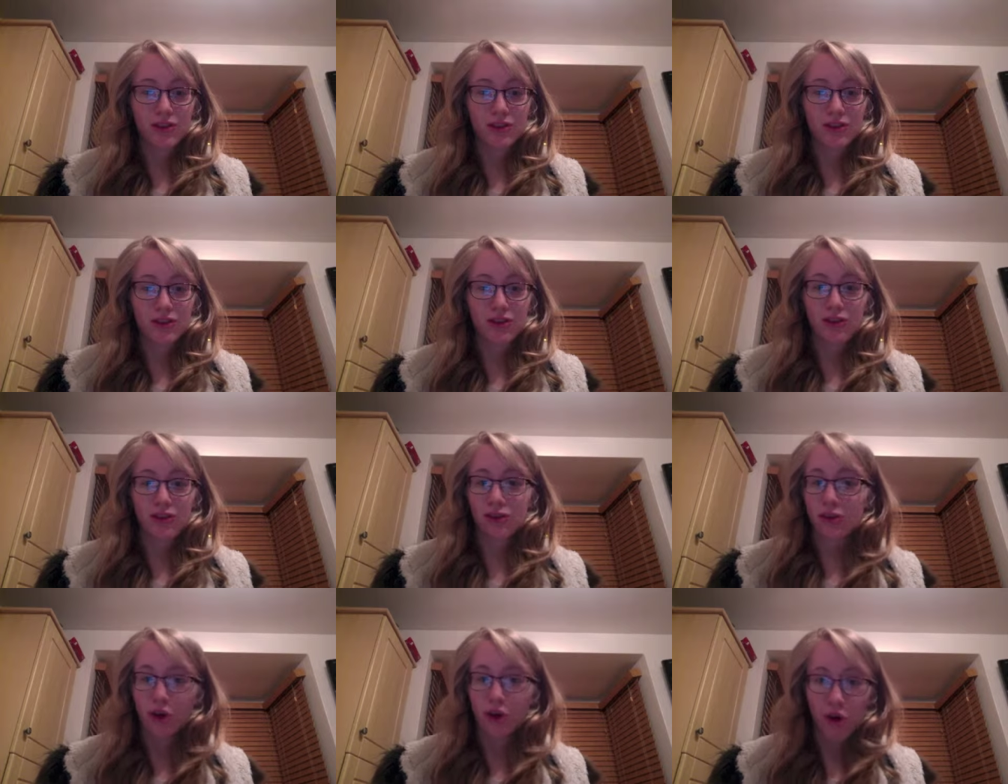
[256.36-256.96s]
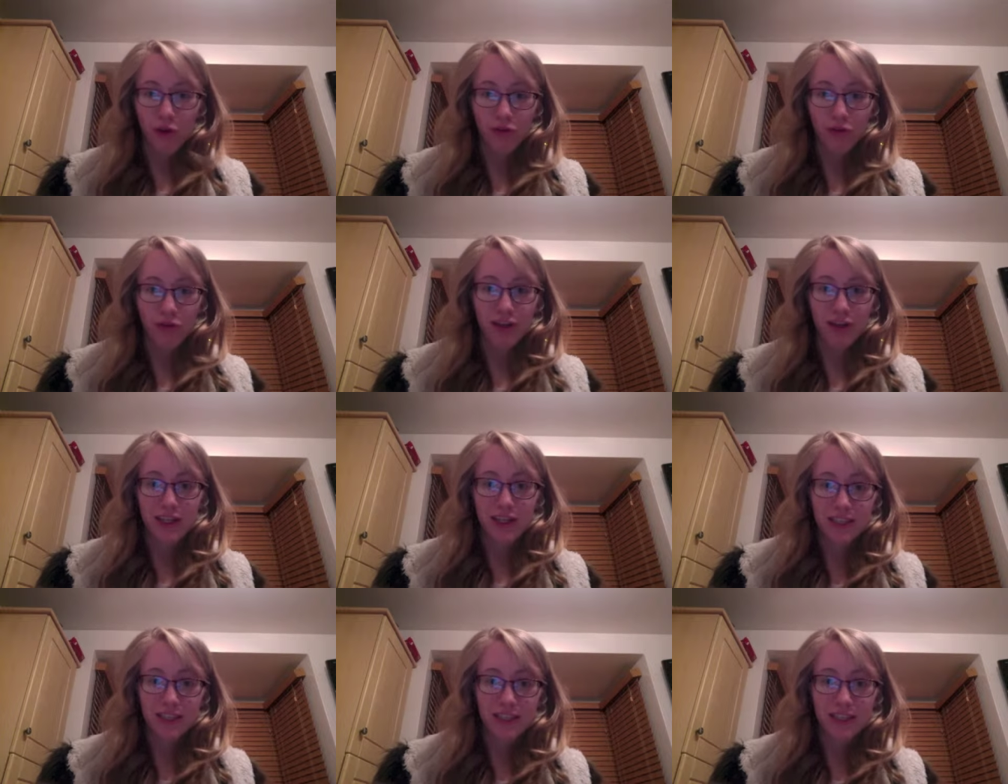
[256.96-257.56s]
you can't
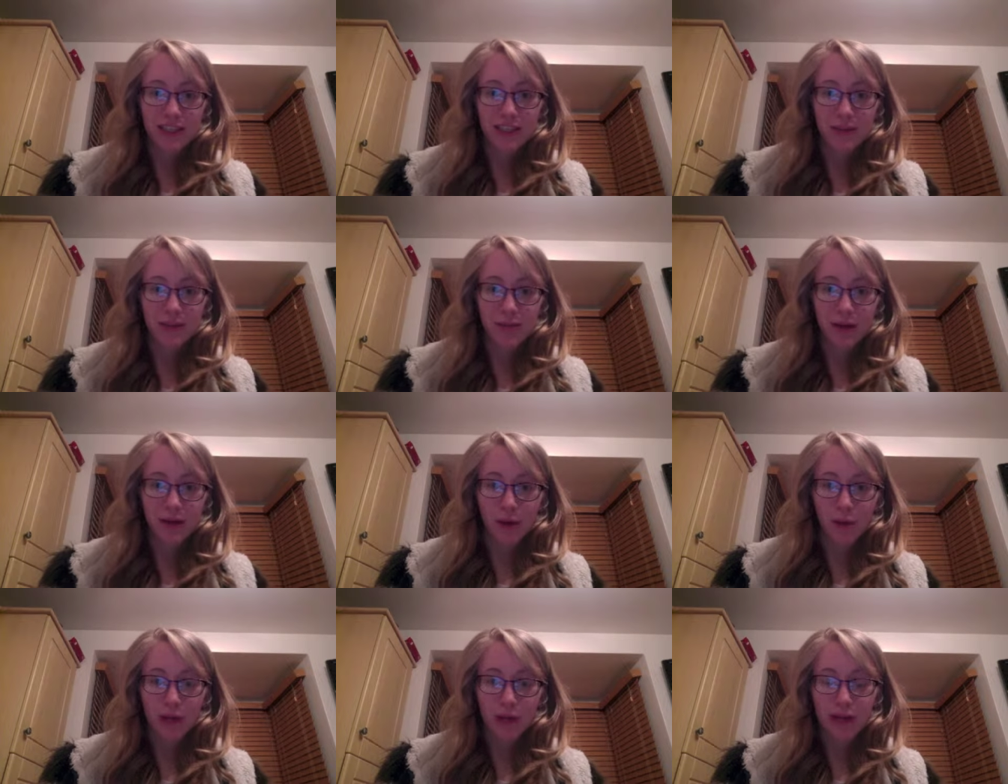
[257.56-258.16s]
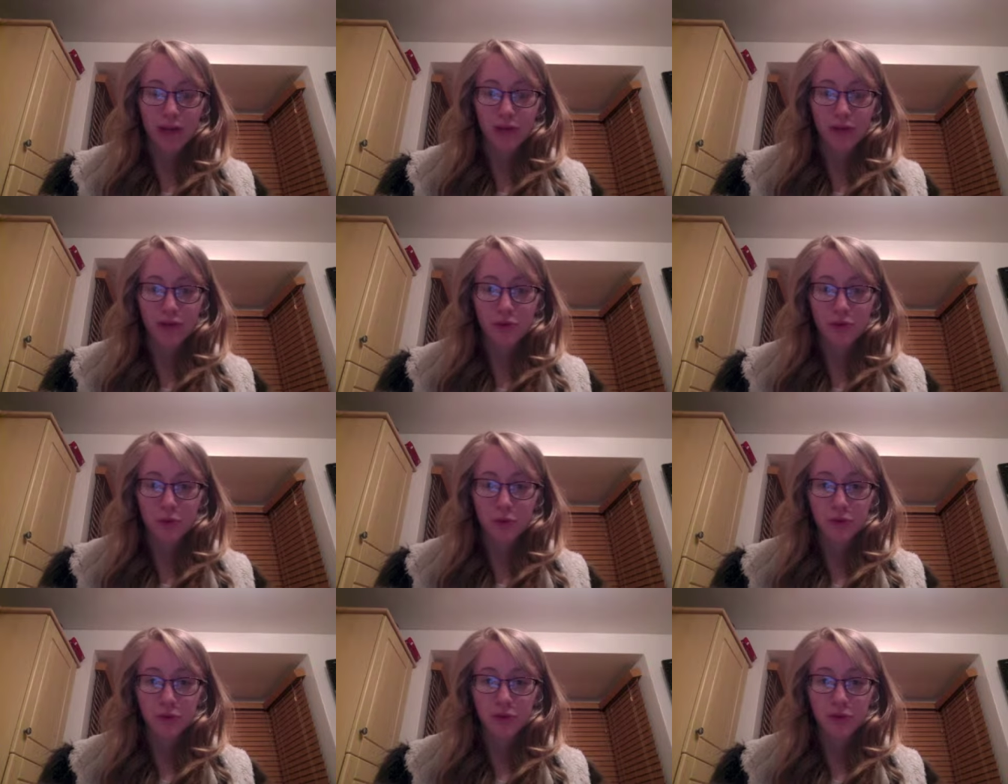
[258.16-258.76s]
really see them that well on the
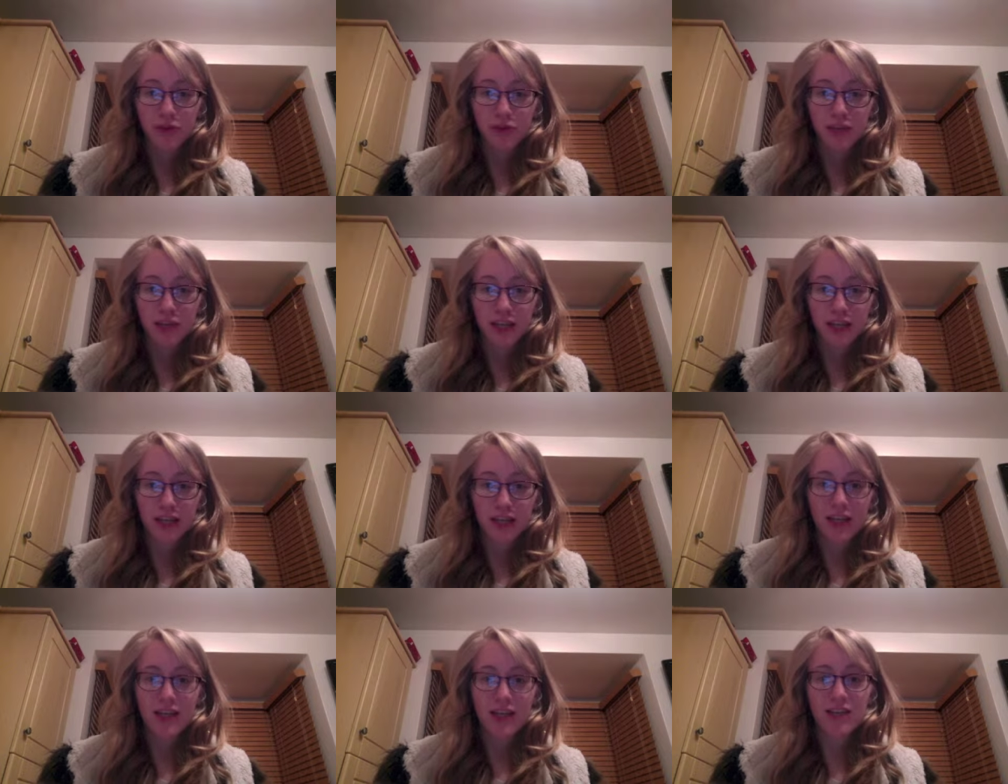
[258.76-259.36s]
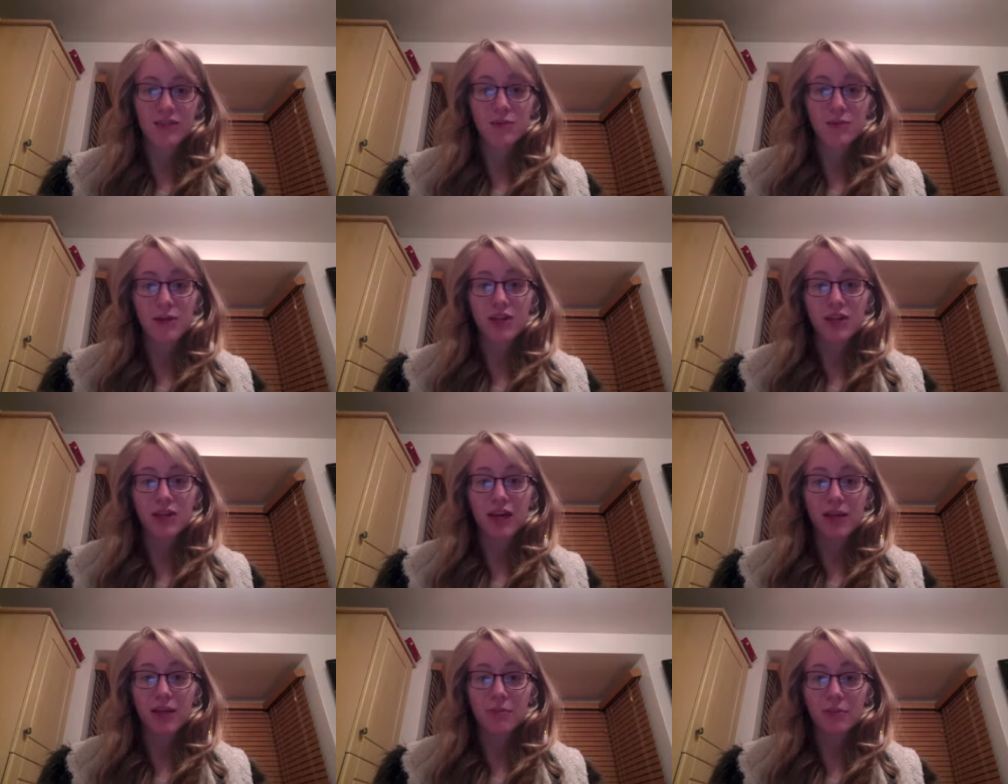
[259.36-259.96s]
small screen, and it's when you
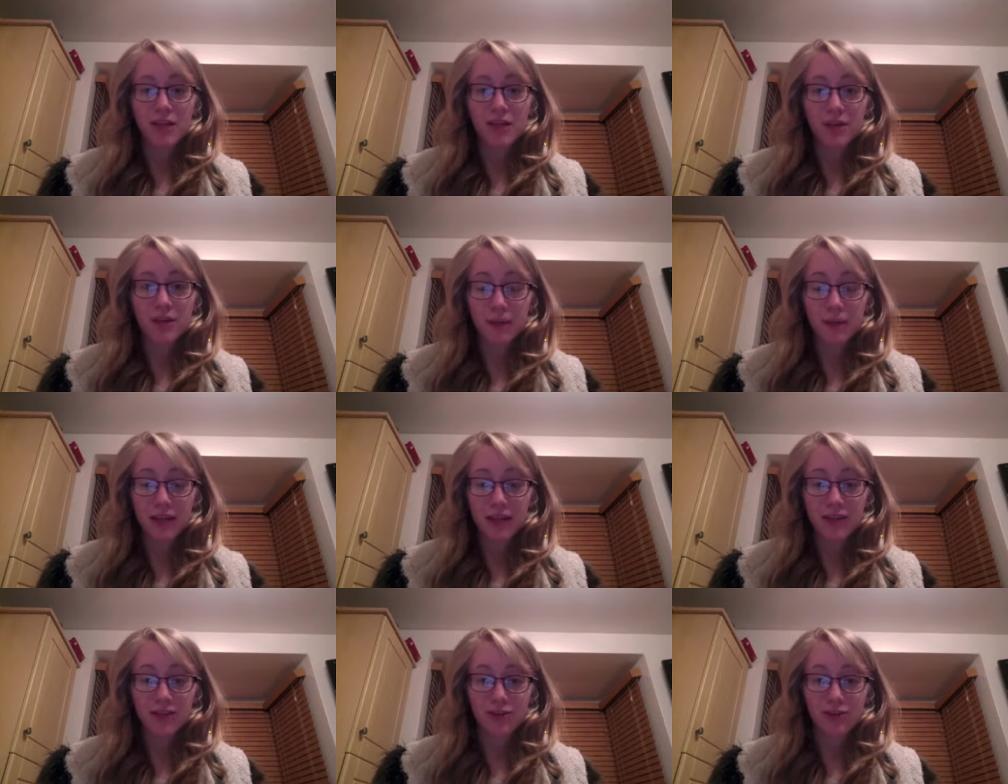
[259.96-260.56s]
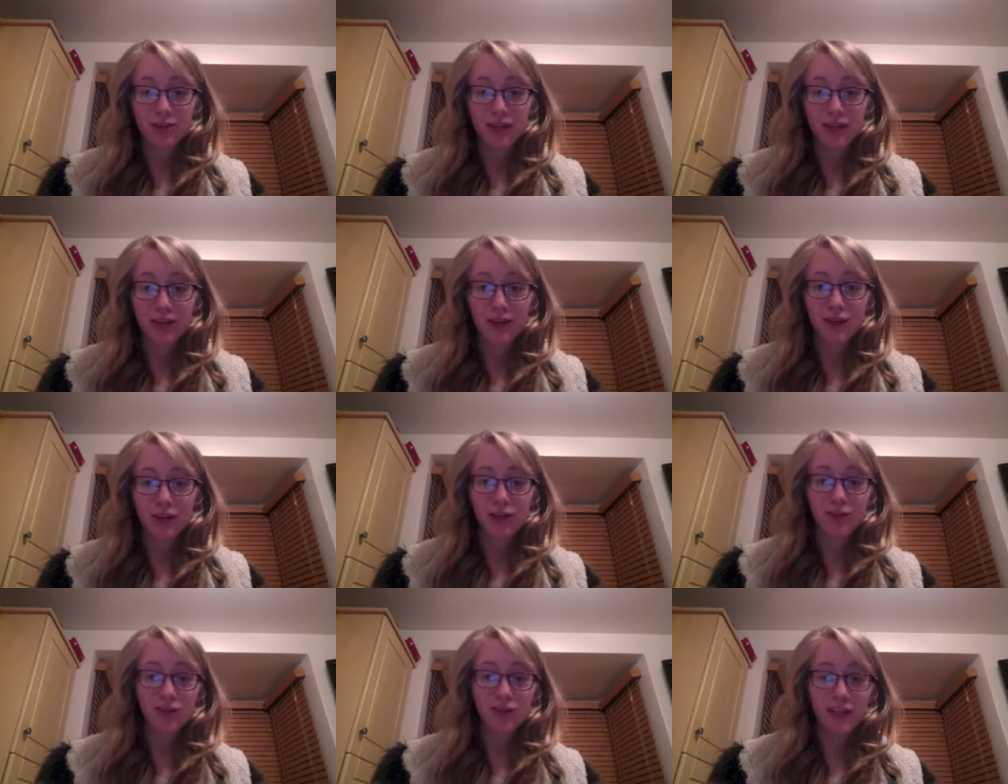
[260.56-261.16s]
get them to the big screen that
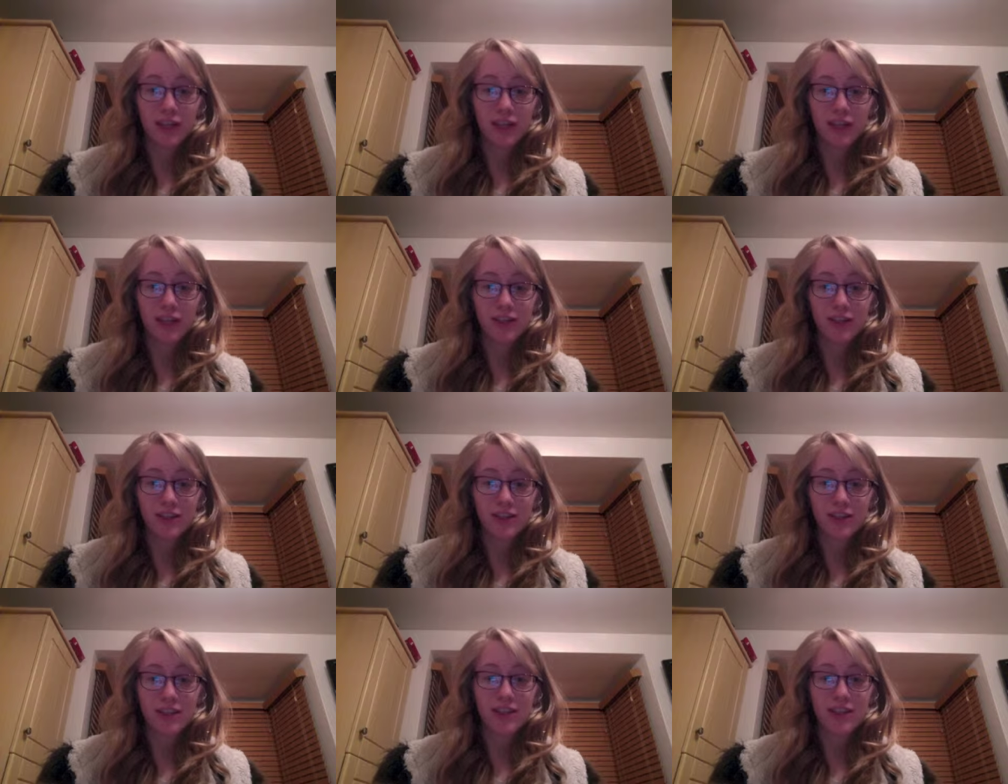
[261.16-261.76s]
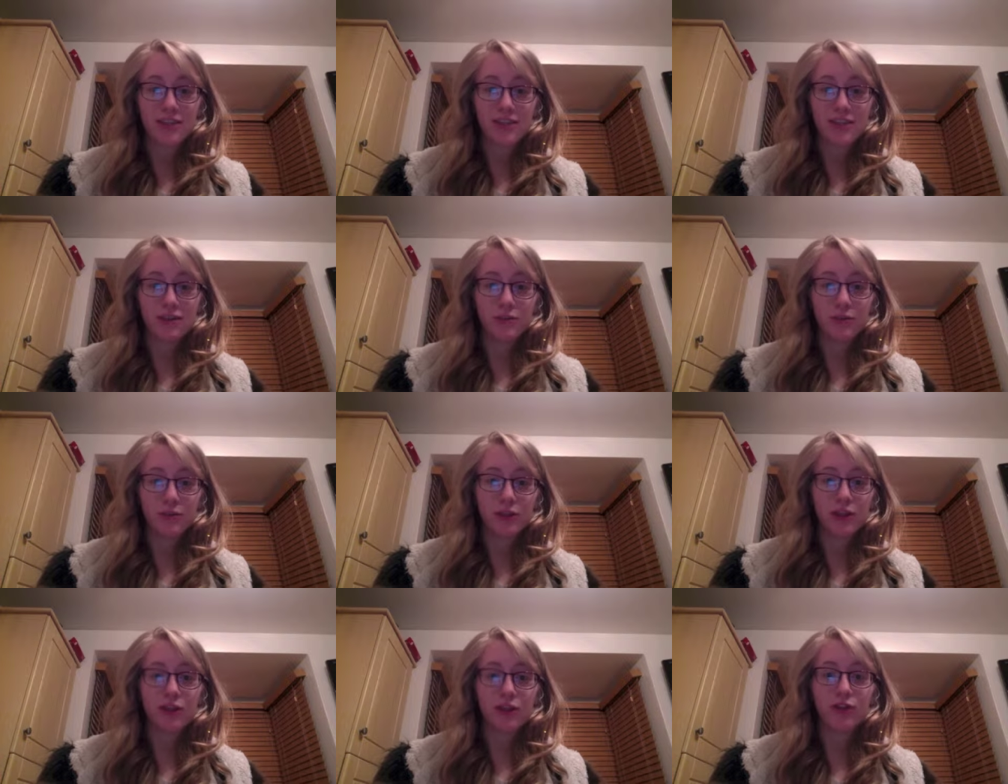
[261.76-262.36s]
you really notice them
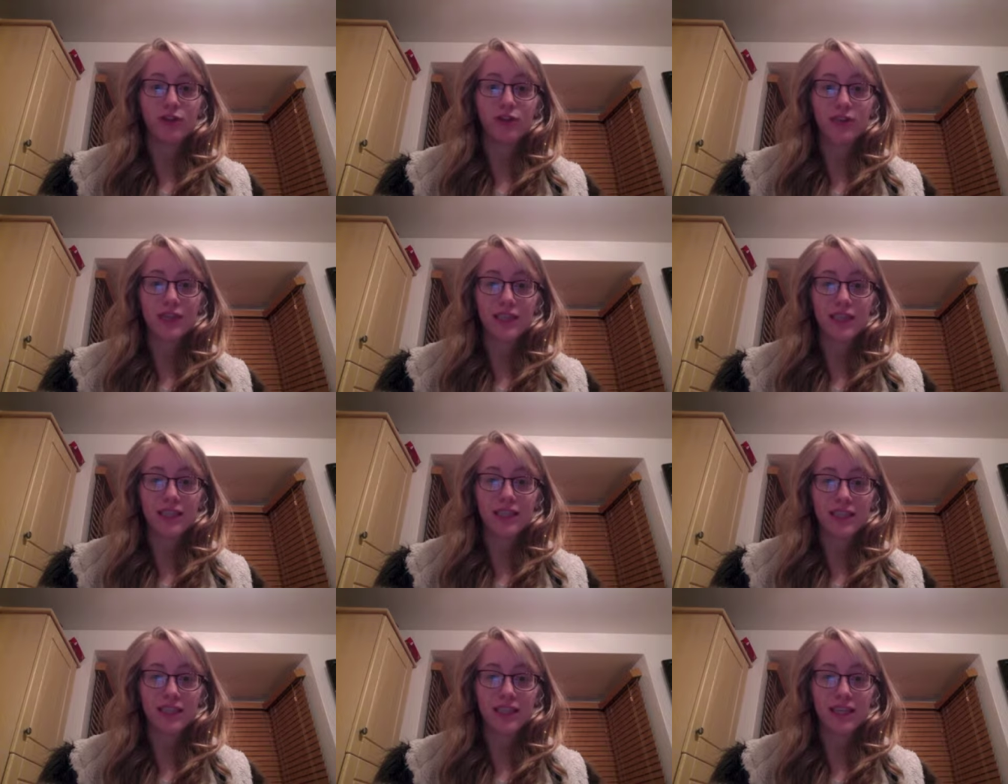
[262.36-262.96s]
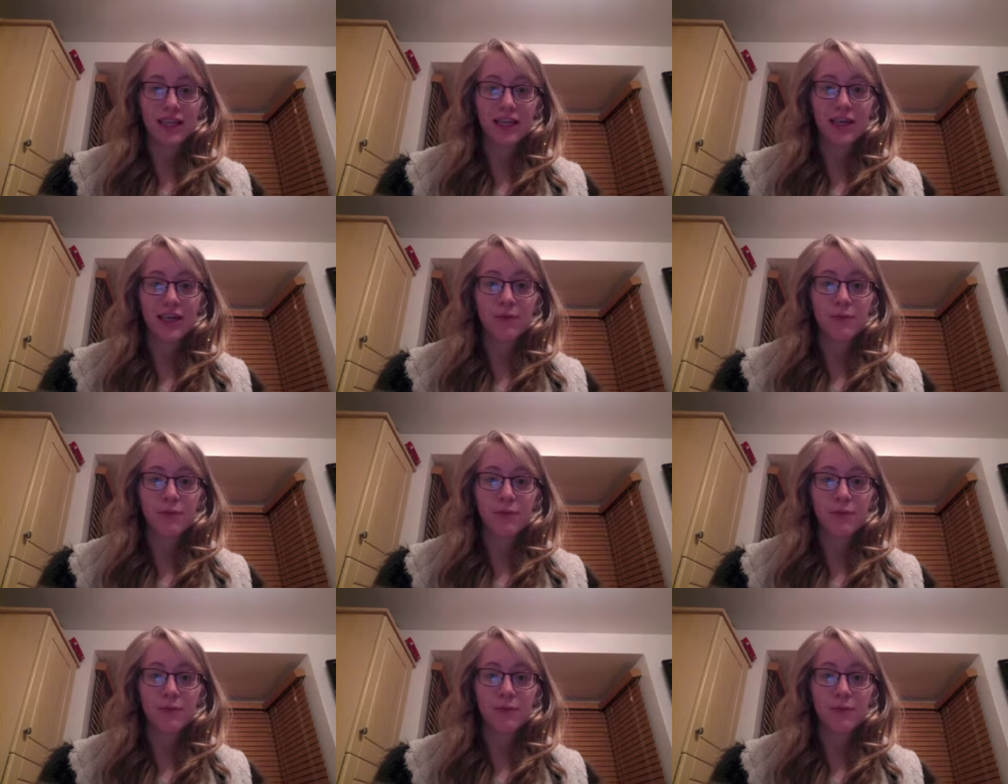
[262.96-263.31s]
and you really see